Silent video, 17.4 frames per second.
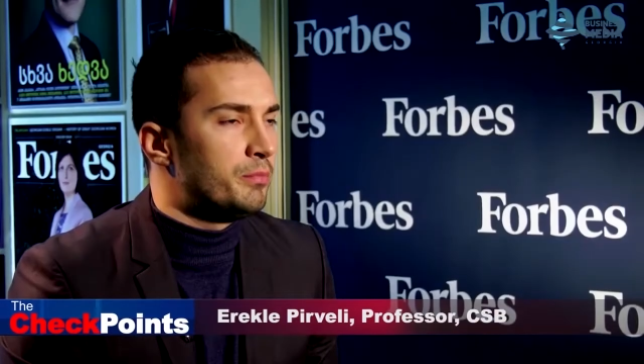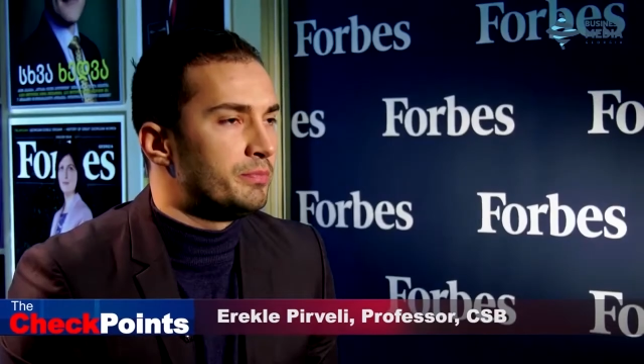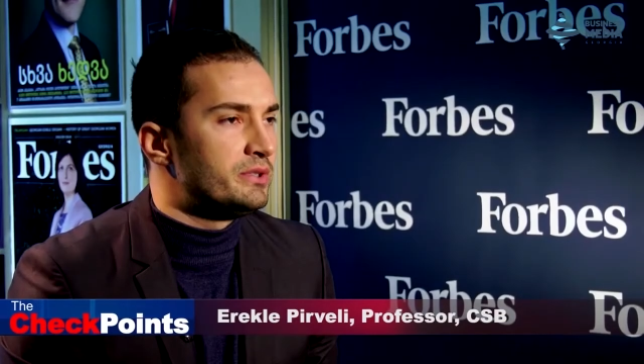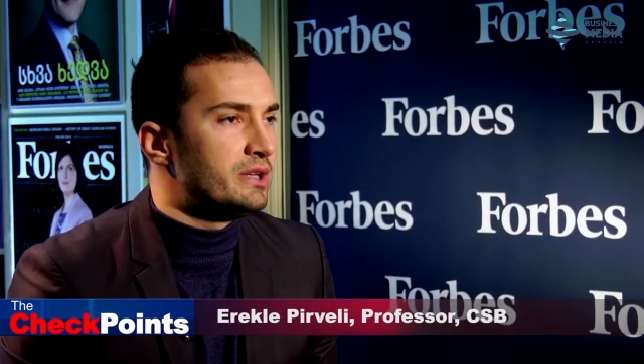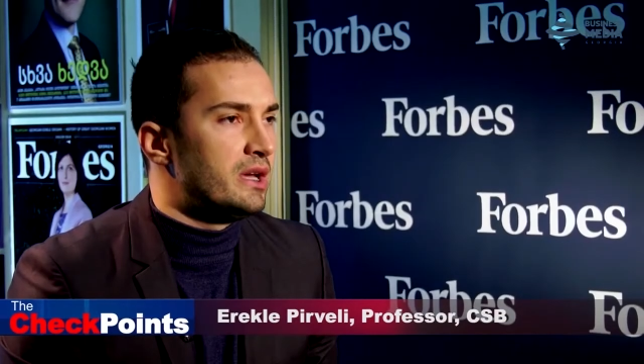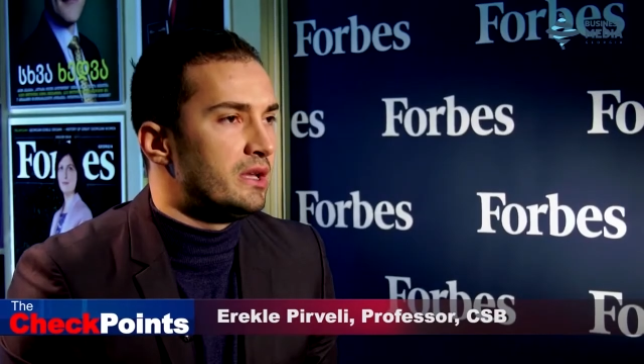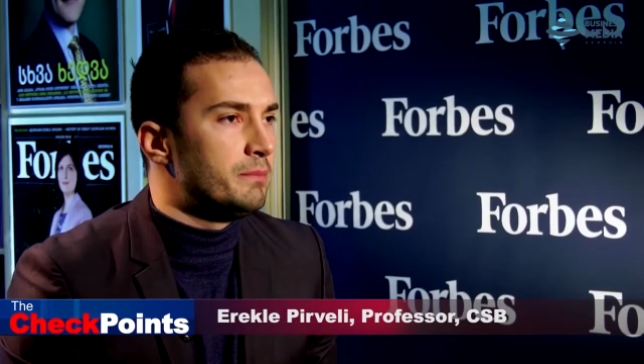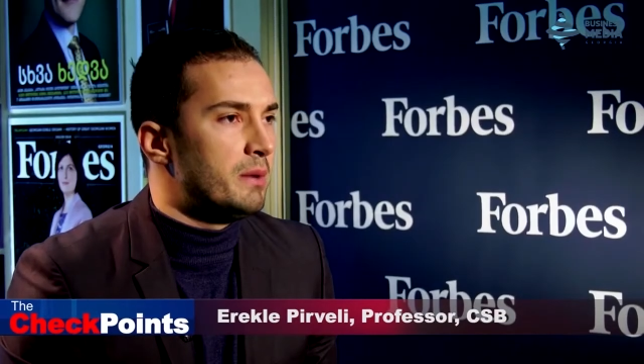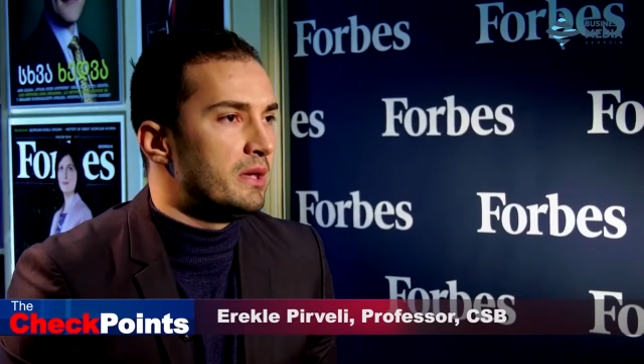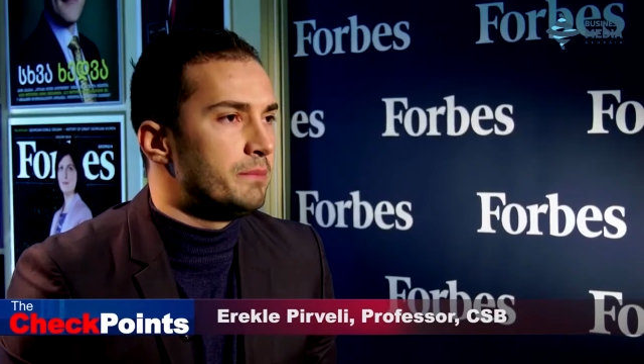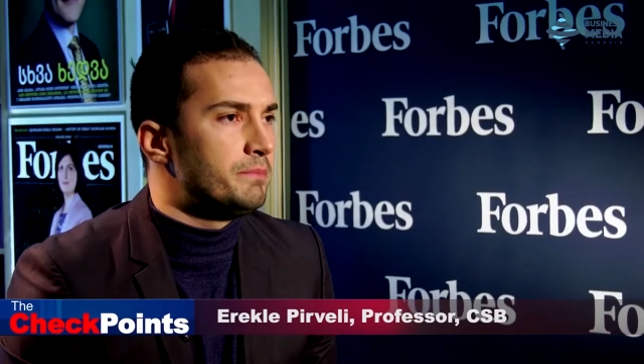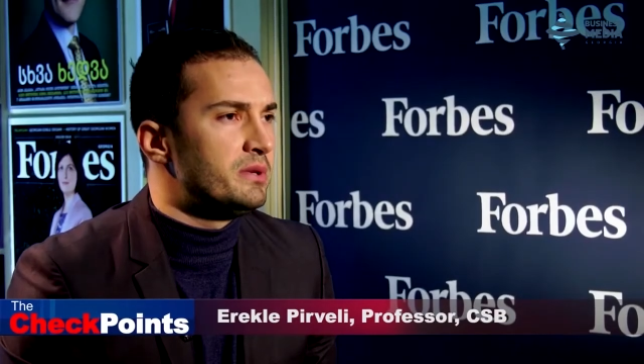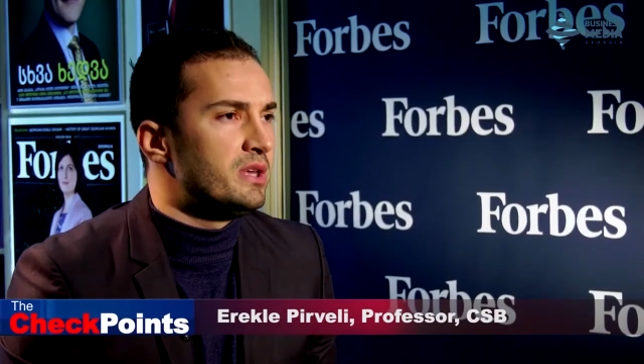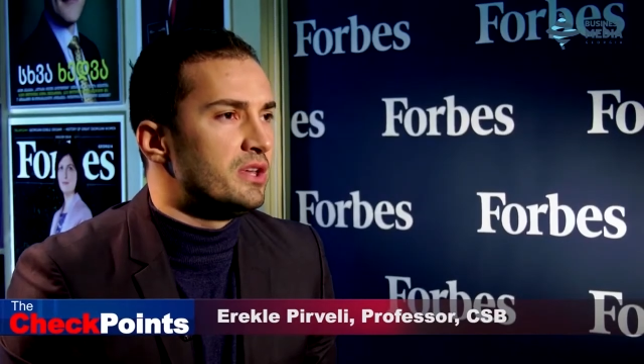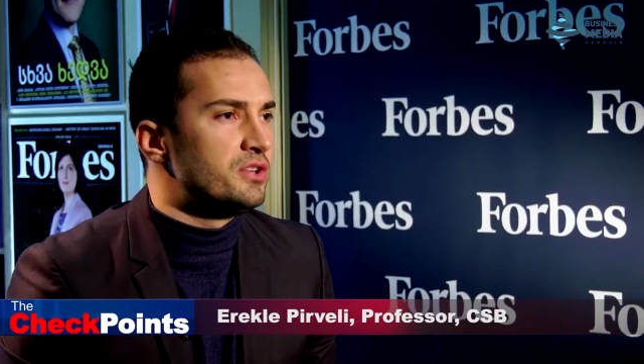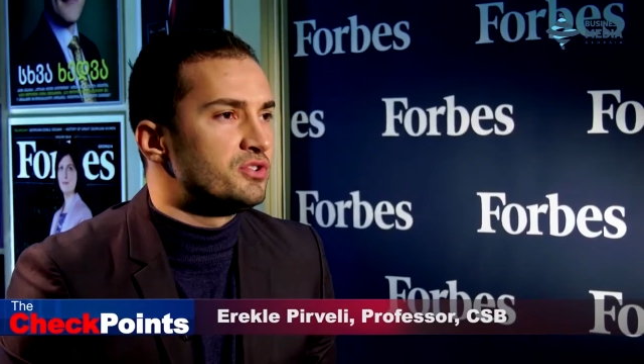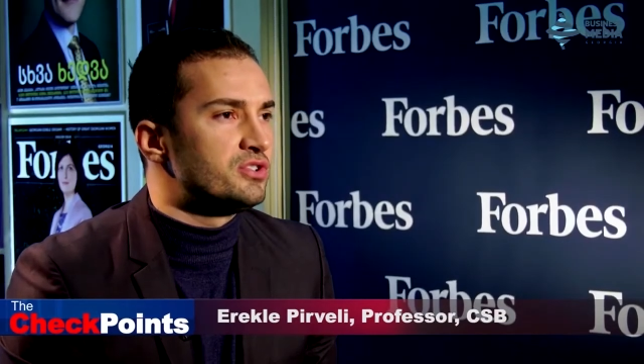obtained my
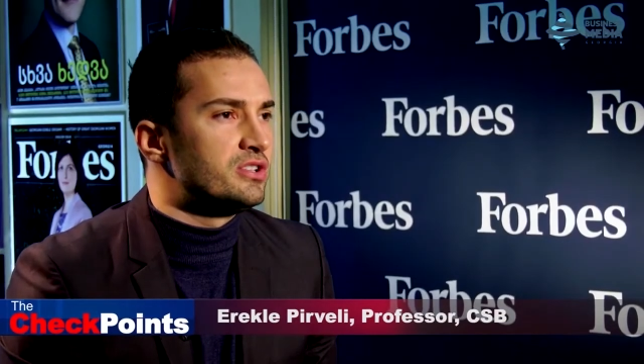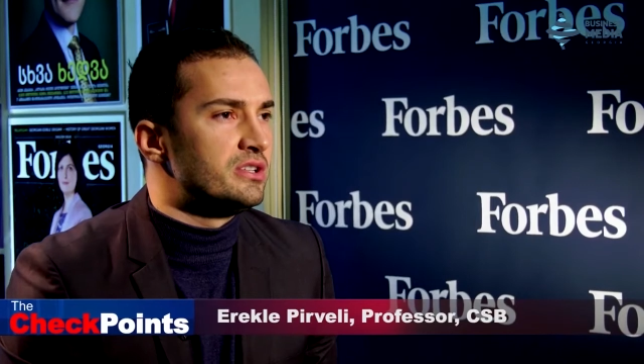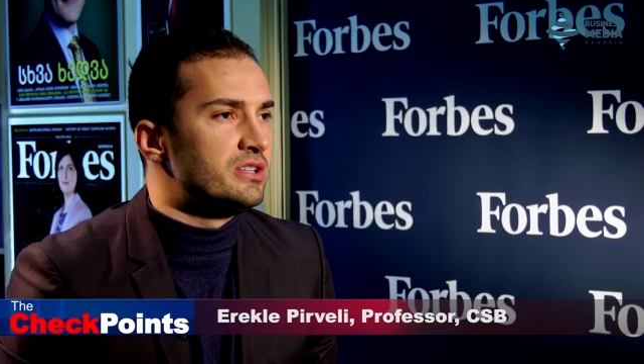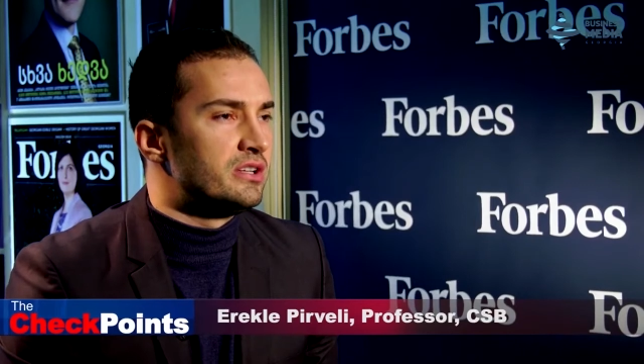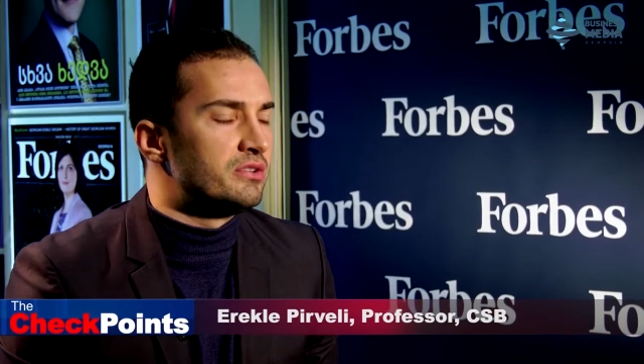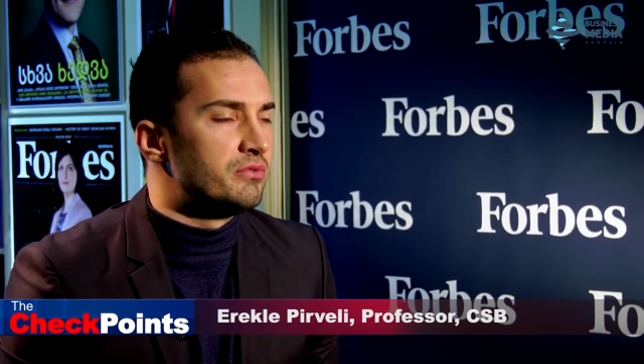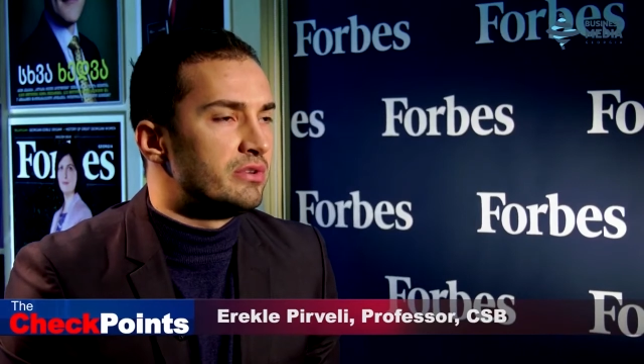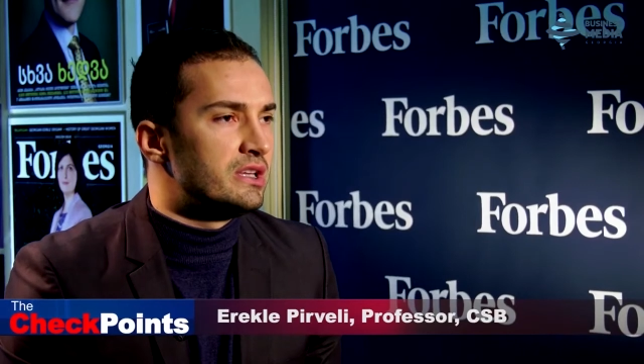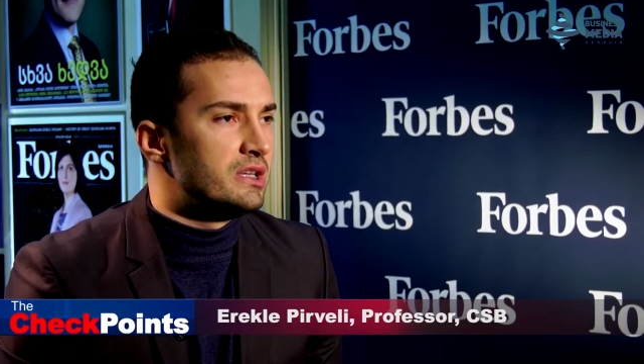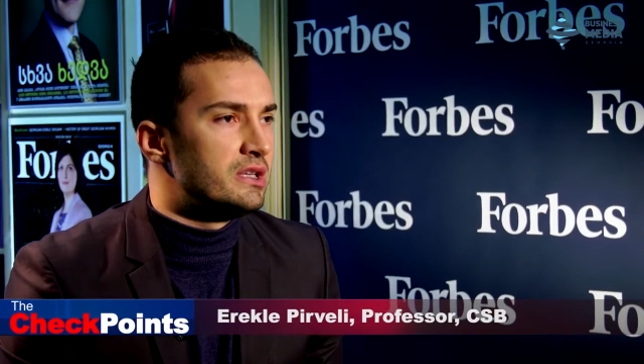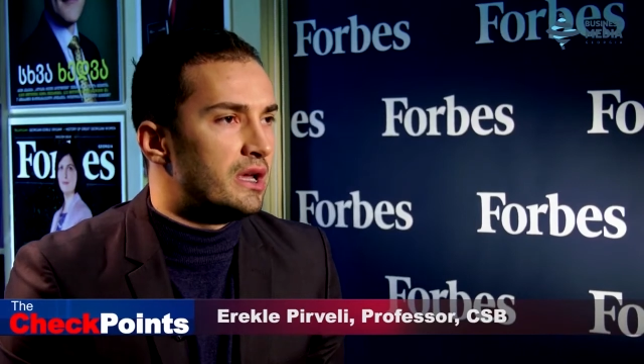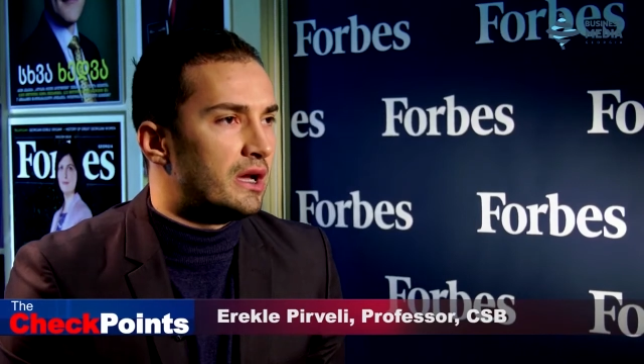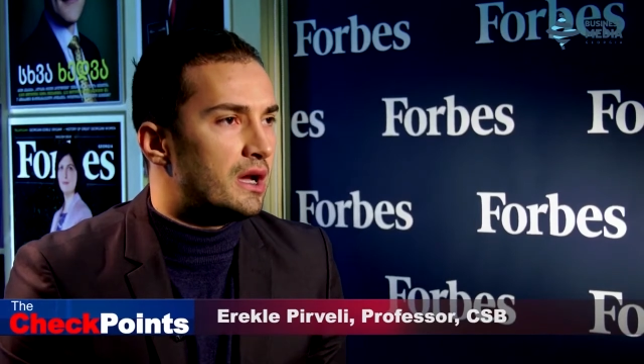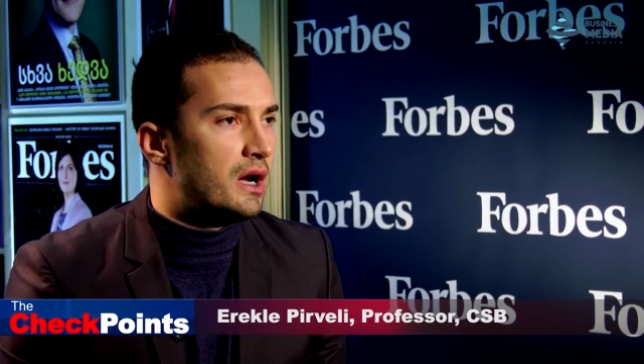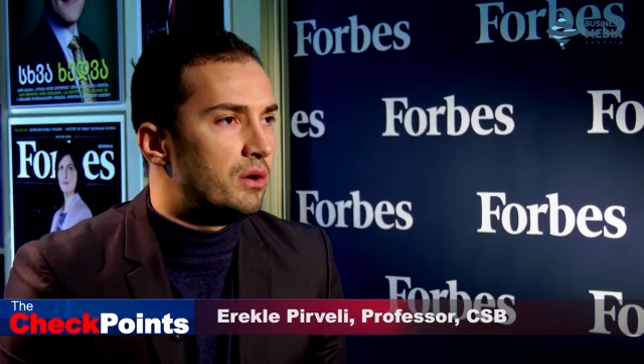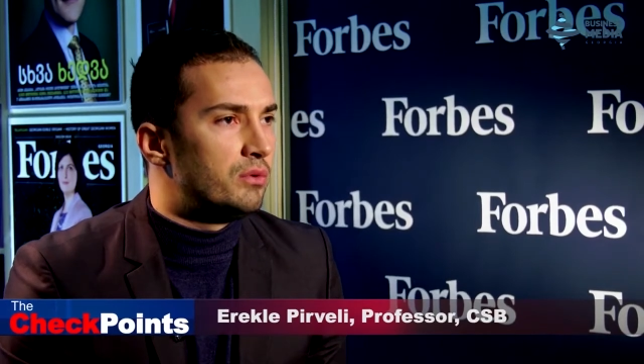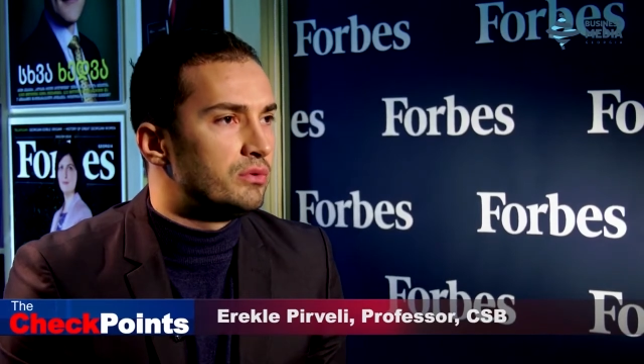PhD degree in
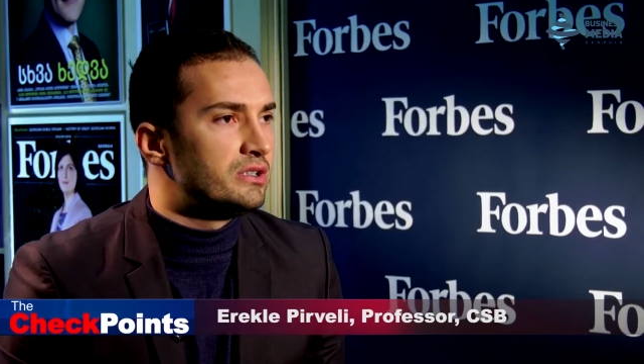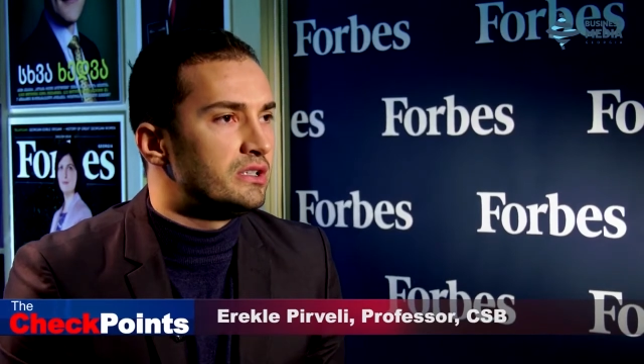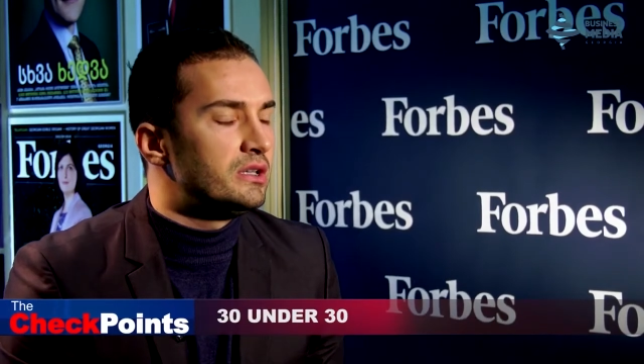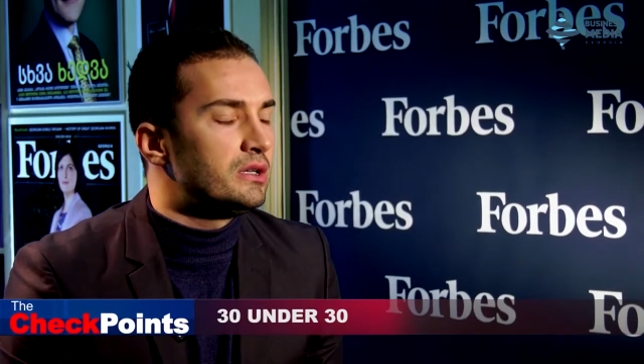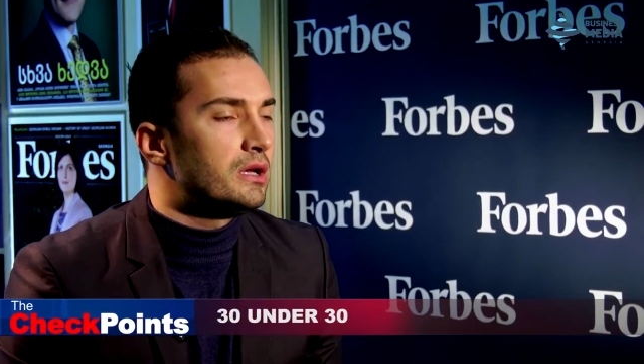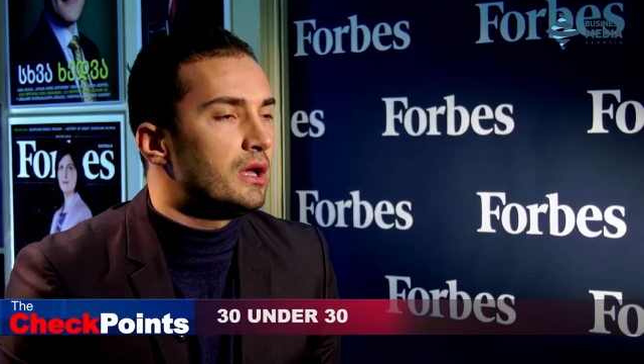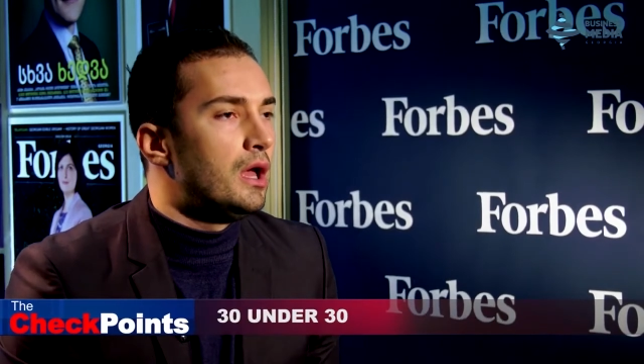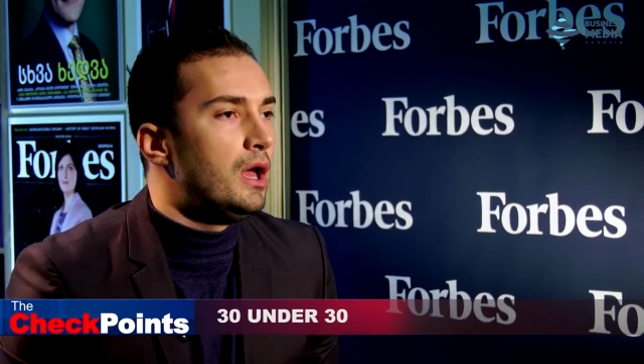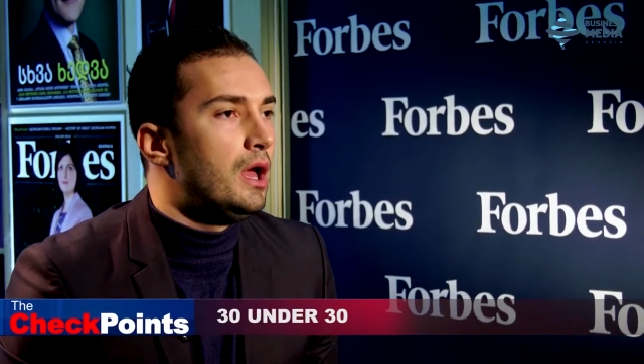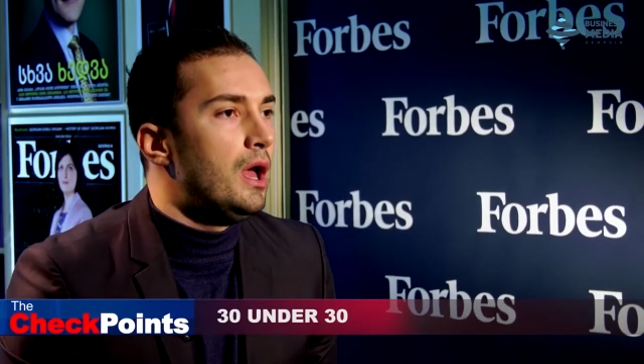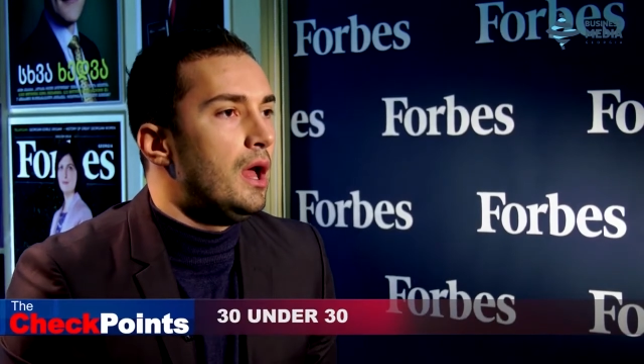accounting.